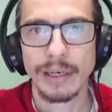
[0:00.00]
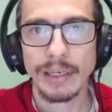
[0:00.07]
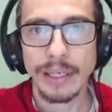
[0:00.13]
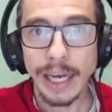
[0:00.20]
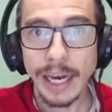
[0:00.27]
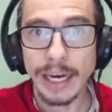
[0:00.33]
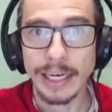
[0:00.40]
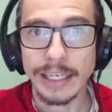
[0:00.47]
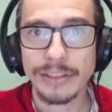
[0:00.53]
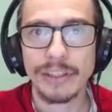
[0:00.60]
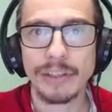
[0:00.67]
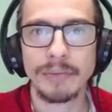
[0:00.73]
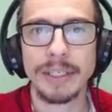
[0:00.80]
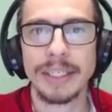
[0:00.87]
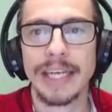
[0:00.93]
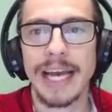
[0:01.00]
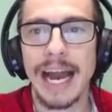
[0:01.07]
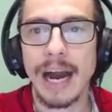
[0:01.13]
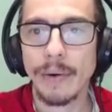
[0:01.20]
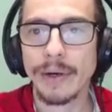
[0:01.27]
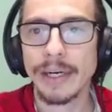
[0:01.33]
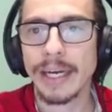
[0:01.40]
Yeah, it took me an
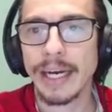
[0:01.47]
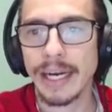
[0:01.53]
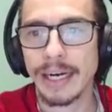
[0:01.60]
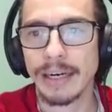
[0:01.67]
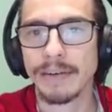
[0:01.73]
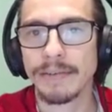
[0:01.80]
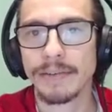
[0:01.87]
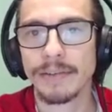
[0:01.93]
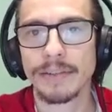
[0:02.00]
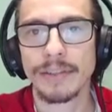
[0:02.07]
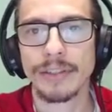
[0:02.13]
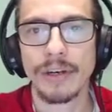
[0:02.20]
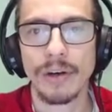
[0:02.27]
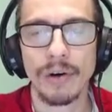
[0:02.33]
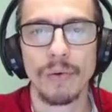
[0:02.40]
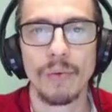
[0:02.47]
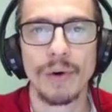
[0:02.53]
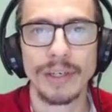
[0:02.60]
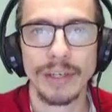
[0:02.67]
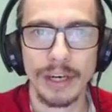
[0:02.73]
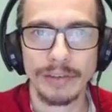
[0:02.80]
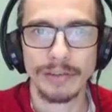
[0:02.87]
hour and a half to go
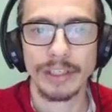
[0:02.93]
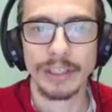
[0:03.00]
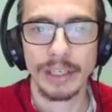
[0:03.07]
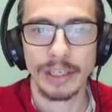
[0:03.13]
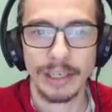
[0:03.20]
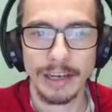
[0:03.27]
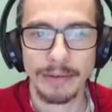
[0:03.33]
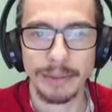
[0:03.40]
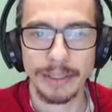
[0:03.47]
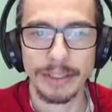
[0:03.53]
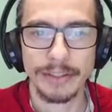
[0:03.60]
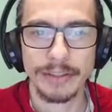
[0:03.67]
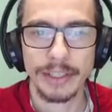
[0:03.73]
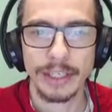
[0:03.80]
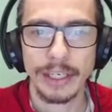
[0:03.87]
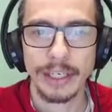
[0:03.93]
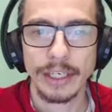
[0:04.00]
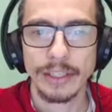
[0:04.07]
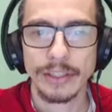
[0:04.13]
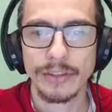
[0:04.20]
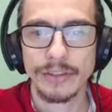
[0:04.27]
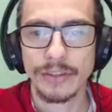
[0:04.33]
100 kilometers.
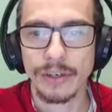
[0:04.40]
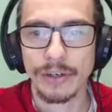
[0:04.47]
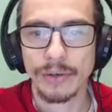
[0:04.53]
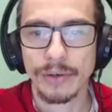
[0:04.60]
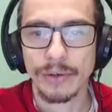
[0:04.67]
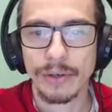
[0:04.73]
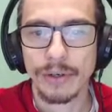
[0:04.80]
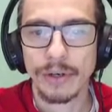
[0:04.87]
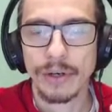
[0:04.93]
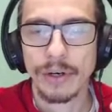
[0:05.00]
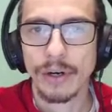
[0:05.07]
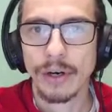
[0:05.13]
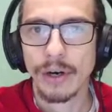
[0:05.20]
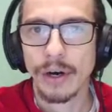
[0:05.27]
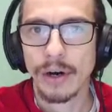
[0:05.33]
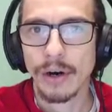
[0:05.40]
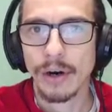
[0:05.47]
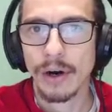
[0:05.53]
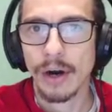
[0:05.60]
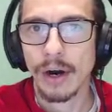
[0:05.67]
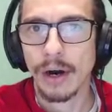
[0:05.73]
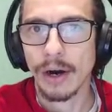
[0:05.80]
So
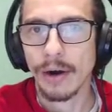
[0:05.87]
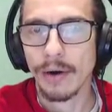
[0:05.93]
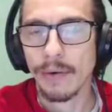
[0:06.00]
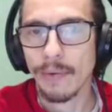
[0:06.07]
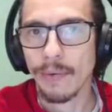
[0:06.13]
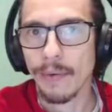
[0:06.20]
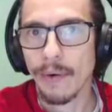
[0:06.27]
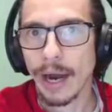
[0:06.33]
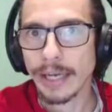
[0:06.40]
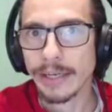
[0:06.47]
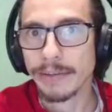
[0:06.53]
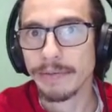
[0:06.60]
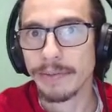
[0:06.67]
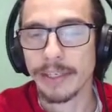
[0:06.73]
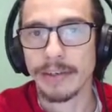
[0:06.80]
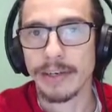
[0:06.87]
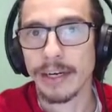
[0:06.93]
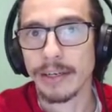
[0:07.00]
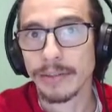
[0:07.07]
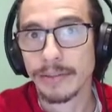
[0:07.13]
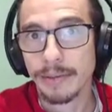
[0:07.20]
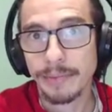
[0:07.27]
uh, I could figure
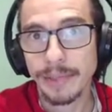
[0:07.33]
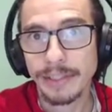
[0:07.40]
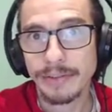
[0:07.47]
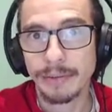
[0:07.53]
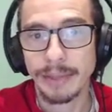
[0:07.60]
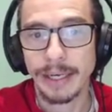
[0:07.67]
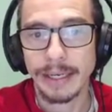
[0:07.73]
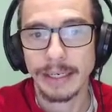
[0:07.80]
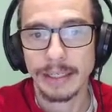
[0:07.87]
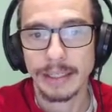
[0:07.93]
out some things from that.